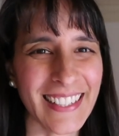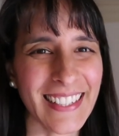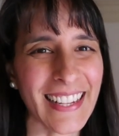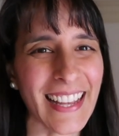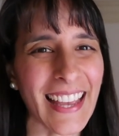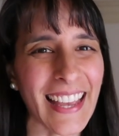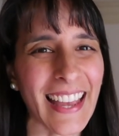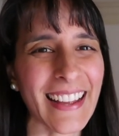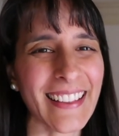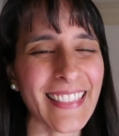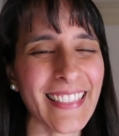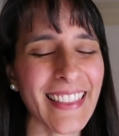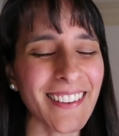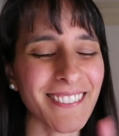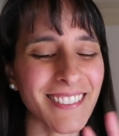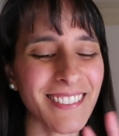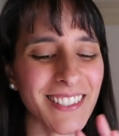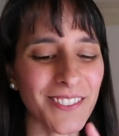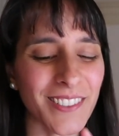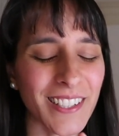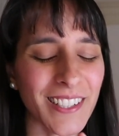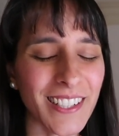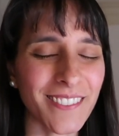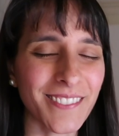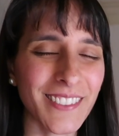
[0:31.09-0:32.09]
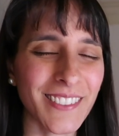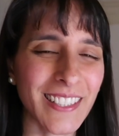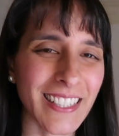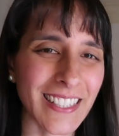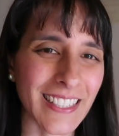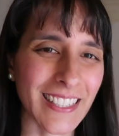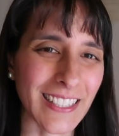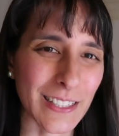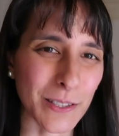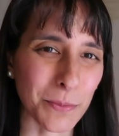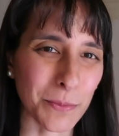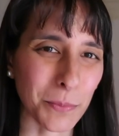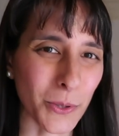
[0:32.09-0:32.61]
Okay, and that was where I really
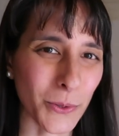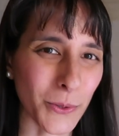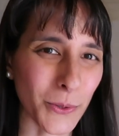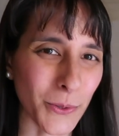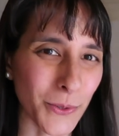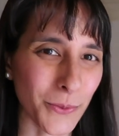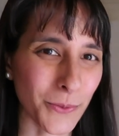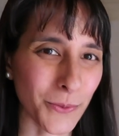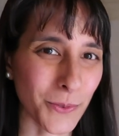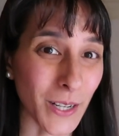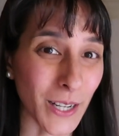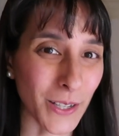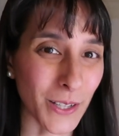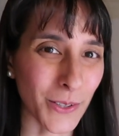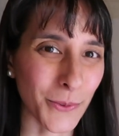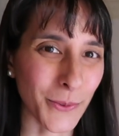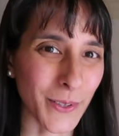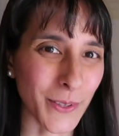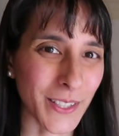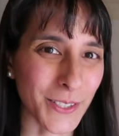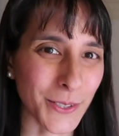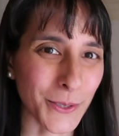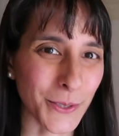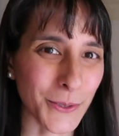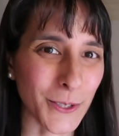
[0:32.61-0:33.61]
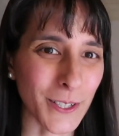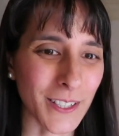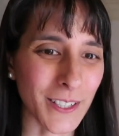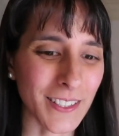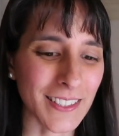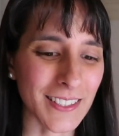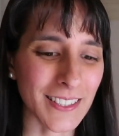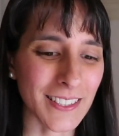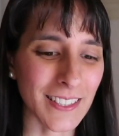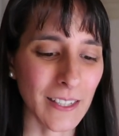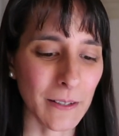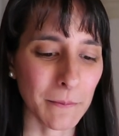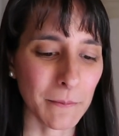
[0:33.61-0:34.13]
explored Rahu in
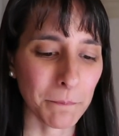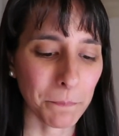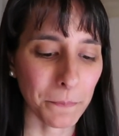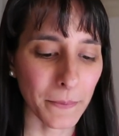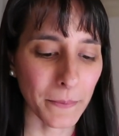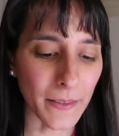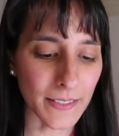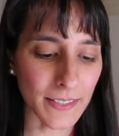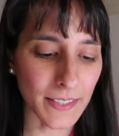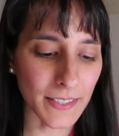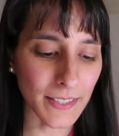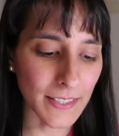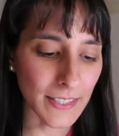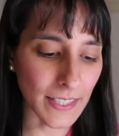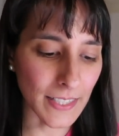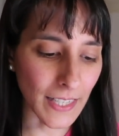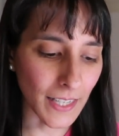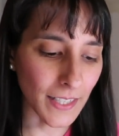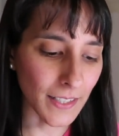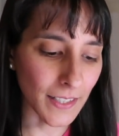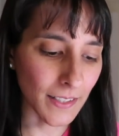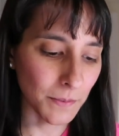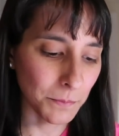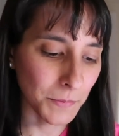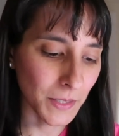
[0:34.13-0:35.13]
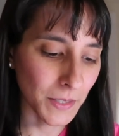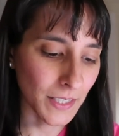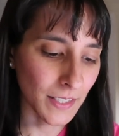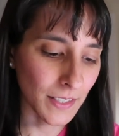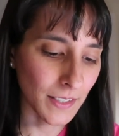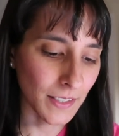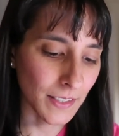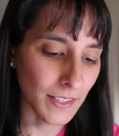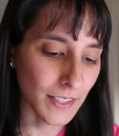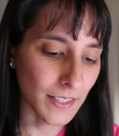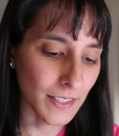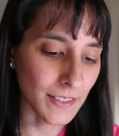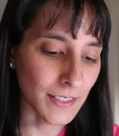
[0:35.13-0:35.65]
Taurus. And today I'm going
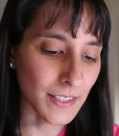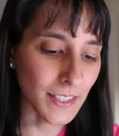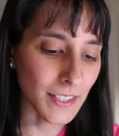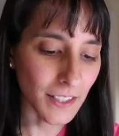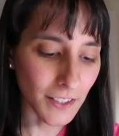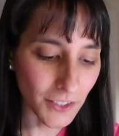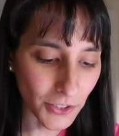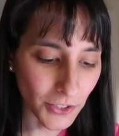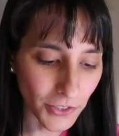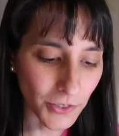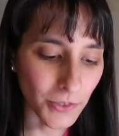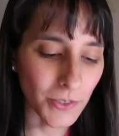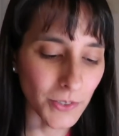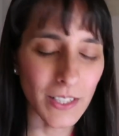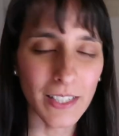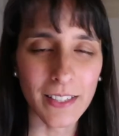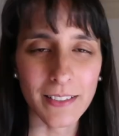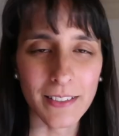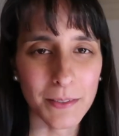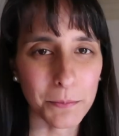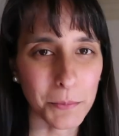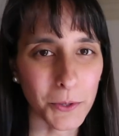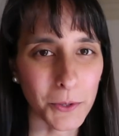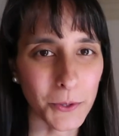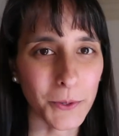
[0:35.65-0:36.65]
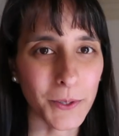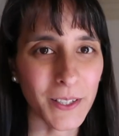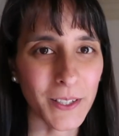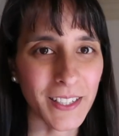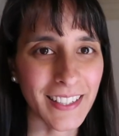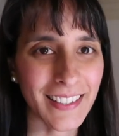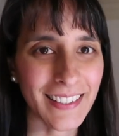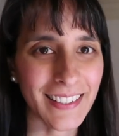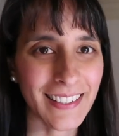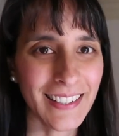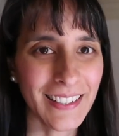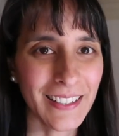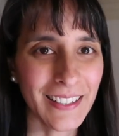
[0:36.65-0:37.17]
to continue
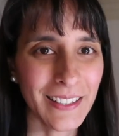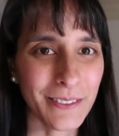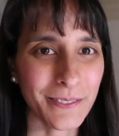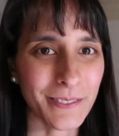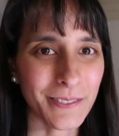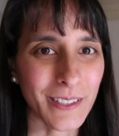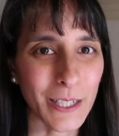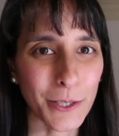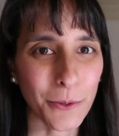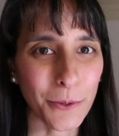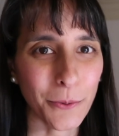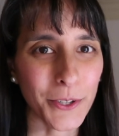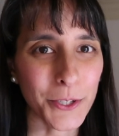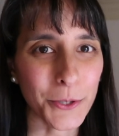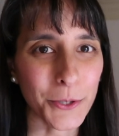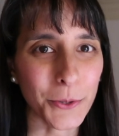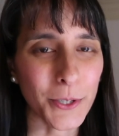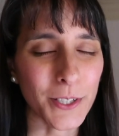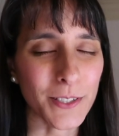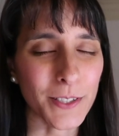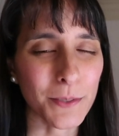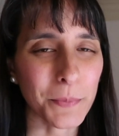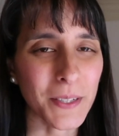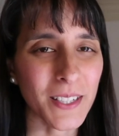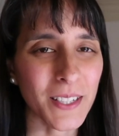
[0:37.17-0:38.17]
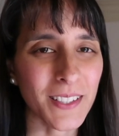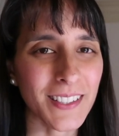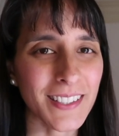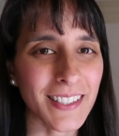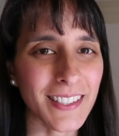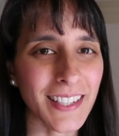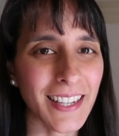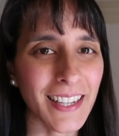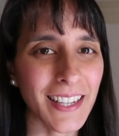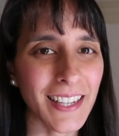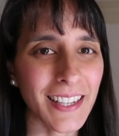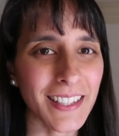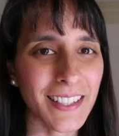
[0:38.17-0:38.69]
exploring Rahu in Taurus because
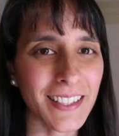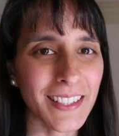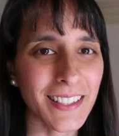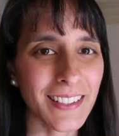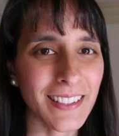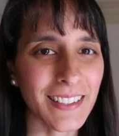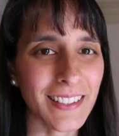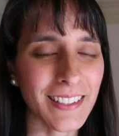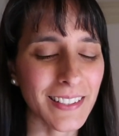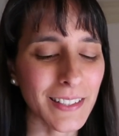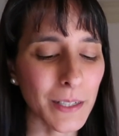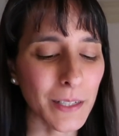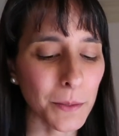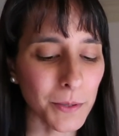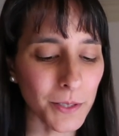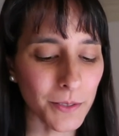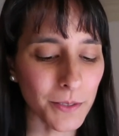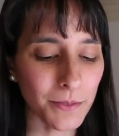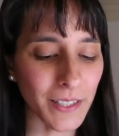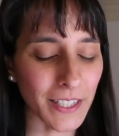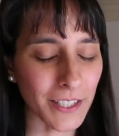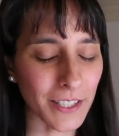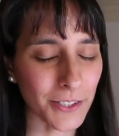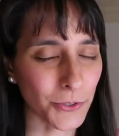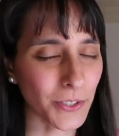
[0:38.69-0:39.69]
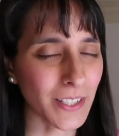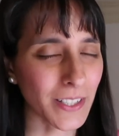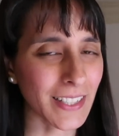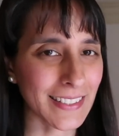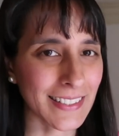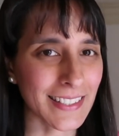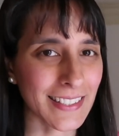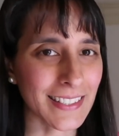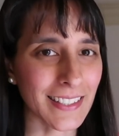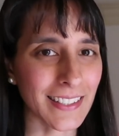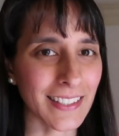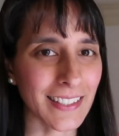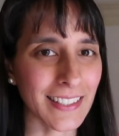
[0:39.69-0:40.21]
I had a couple of extra
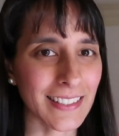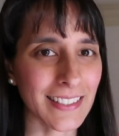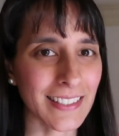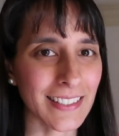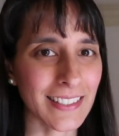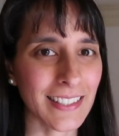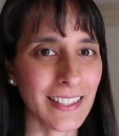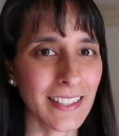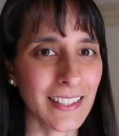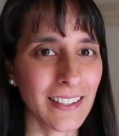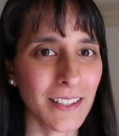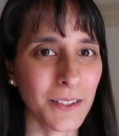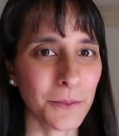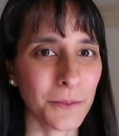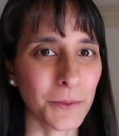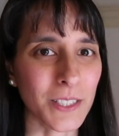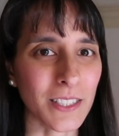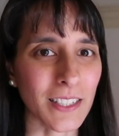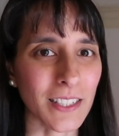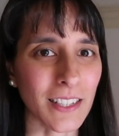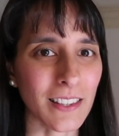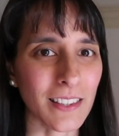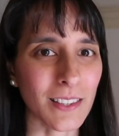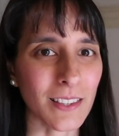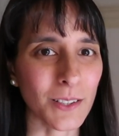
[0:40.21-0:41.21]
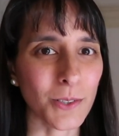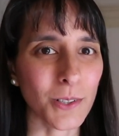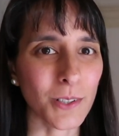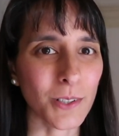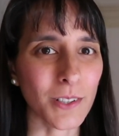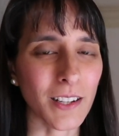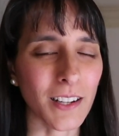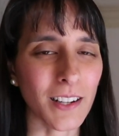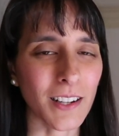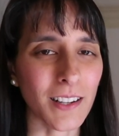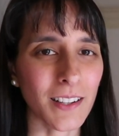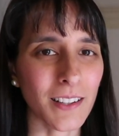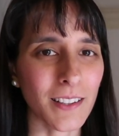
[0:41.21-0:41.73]
insights which I
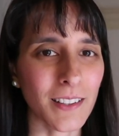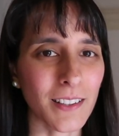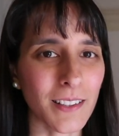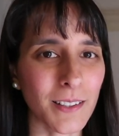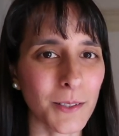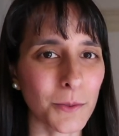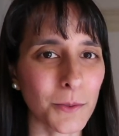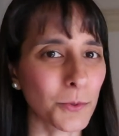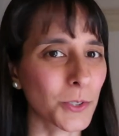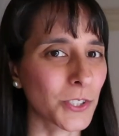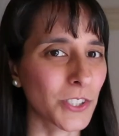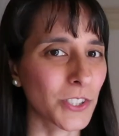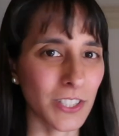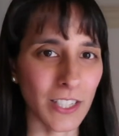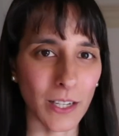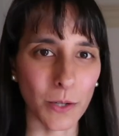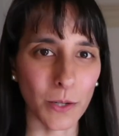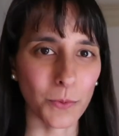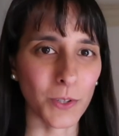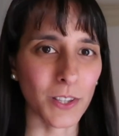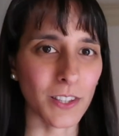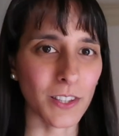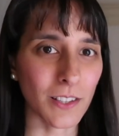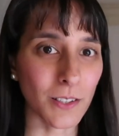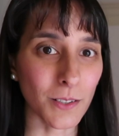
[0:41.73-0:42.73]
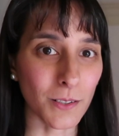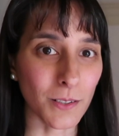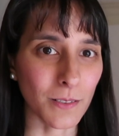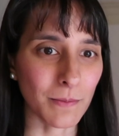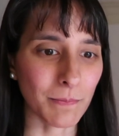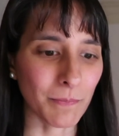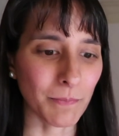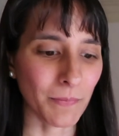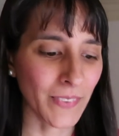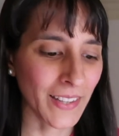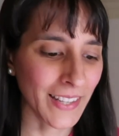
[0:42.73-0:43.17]
thought I would share with you.